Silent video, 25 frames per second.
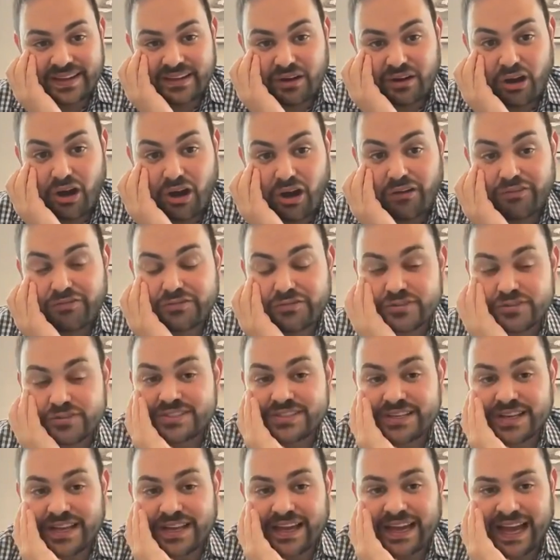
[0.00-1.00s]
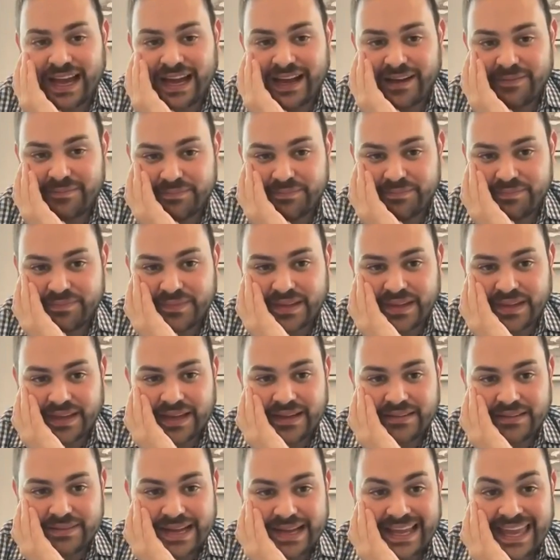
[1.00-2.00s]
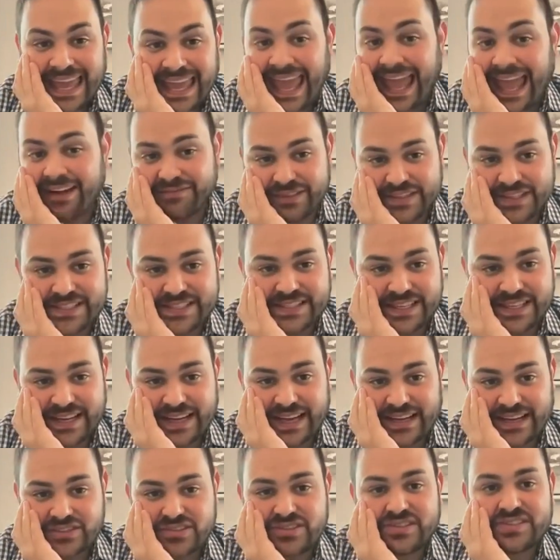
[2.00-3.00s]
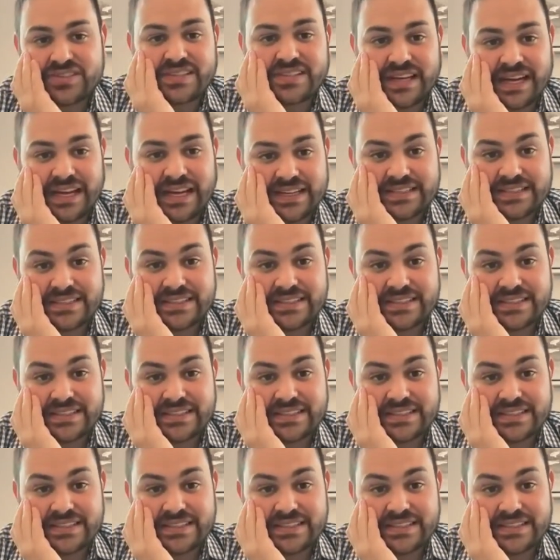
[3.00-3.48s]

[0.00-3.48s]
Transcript: offers a canvassing exercise.